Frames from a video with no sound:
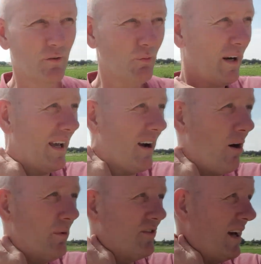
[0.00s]
what I
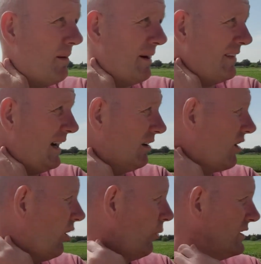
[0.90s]
always say about the
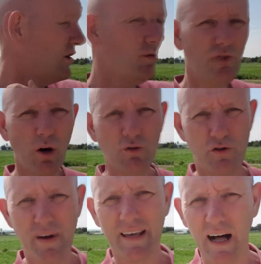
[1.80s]
alcohol? When you don't
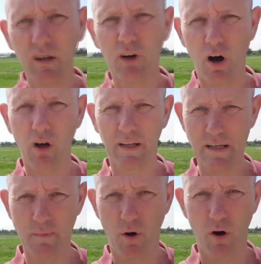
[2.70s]
drink alcohol
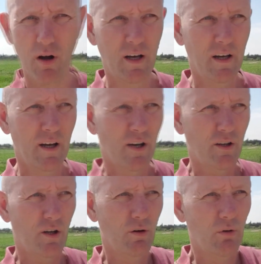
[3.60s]
anymore,
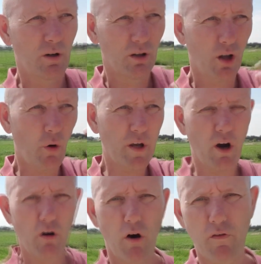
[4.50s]
you lower
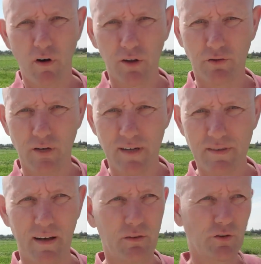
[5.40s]
your overall
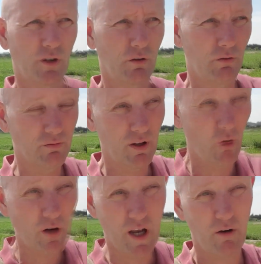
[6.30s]
stress levels, you
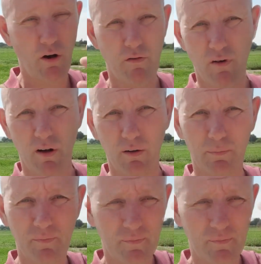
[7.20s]
lower your overall